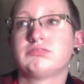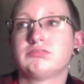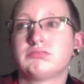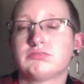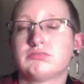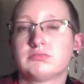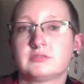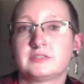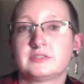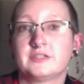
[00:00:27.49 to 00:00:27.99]

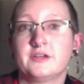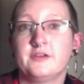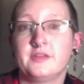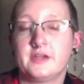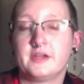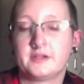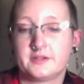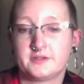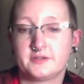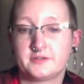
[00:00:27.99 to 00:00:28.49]
See how
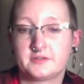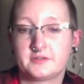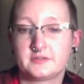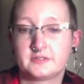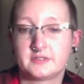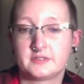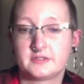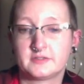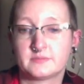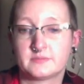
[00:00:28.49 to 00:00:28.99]
that goes.
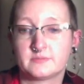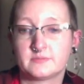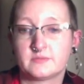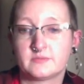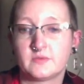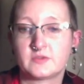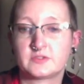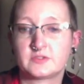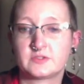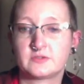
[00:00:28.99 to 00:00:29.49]
I'm
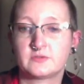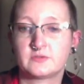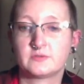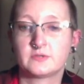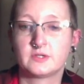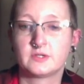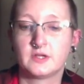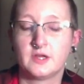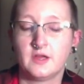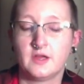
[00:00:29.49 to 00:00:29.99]
also
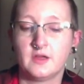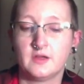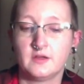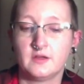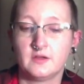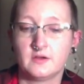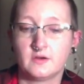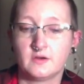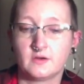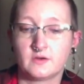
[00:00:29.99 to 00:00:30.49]

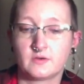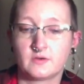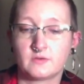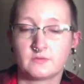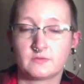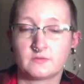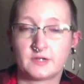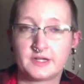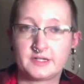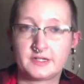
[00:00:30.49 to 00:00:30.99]

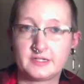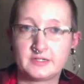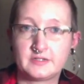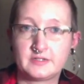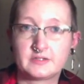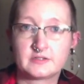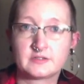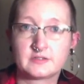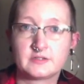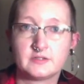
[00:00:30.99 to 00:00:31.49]

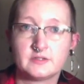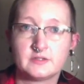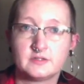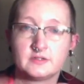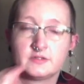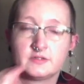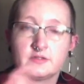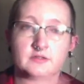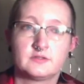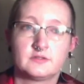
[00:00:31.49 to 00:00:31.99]
writing
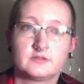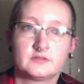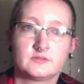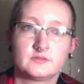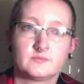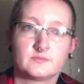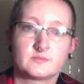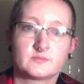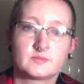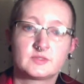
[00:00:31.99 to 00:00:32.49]

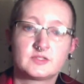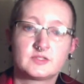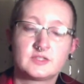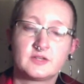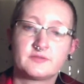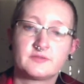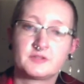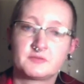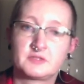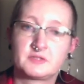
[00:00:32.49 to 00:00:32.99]
some
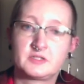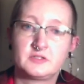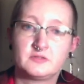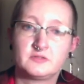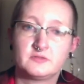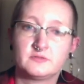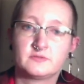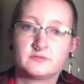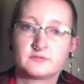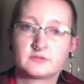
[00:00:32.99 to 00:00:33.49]
stuff I want to
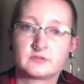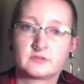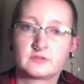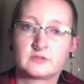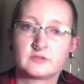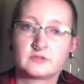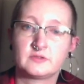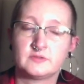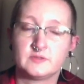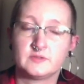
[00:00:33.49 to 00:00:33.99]
do
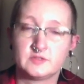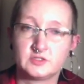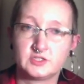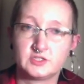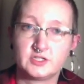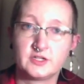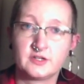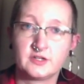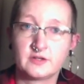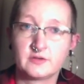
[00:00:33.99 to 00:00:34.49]
for this
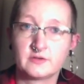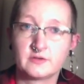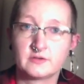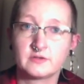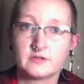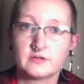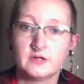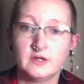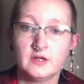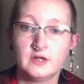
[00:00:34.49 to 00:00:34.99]
channel
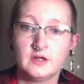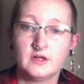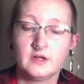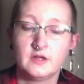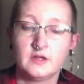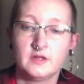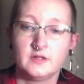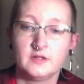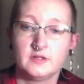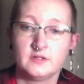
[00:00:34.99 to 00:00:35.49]

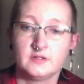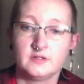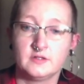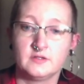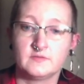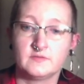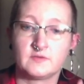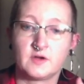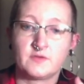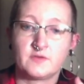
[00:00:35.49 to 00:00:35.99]

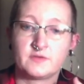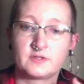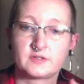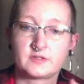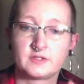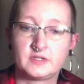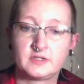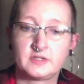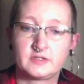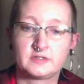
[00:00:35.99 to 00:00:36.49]
involving
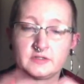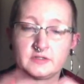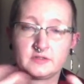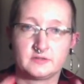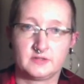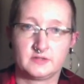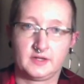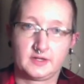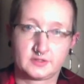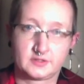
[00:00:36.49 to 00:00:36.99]
like
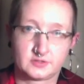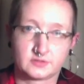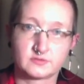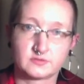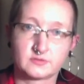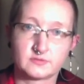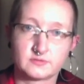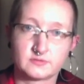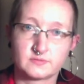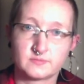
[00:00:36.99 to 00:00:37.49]

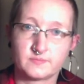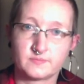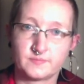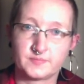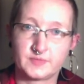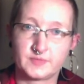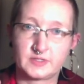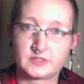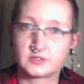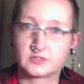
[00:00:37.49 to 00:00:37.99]
actual
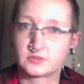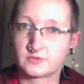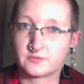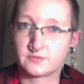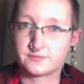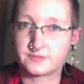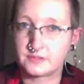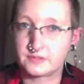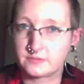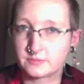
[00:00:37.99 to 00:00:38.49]
like short
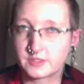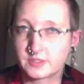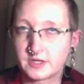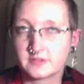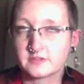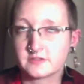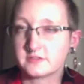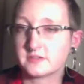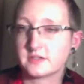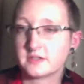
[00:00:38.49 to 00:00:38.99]
film kind
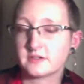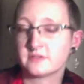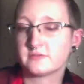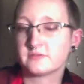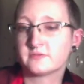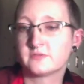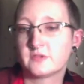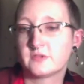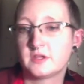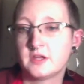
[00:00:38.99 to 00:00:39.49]
of stuff,